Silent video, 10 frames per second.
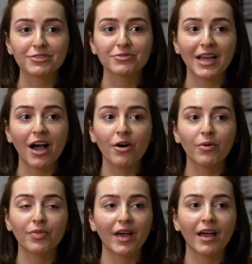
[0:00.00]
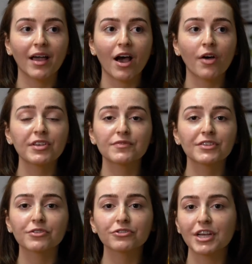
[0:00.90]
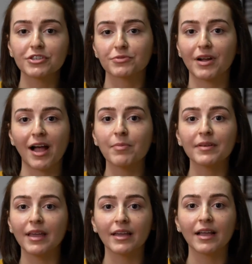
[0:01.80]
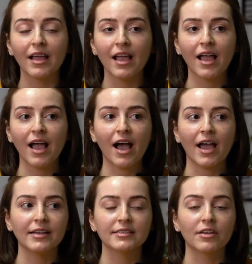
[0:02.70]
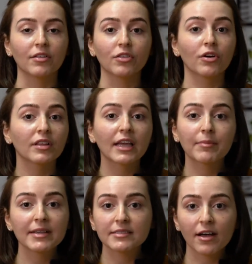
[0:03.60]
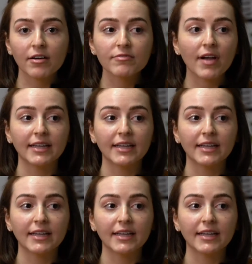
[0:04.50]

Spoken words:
So now that all these physical changes were happening, I didn't look like myself.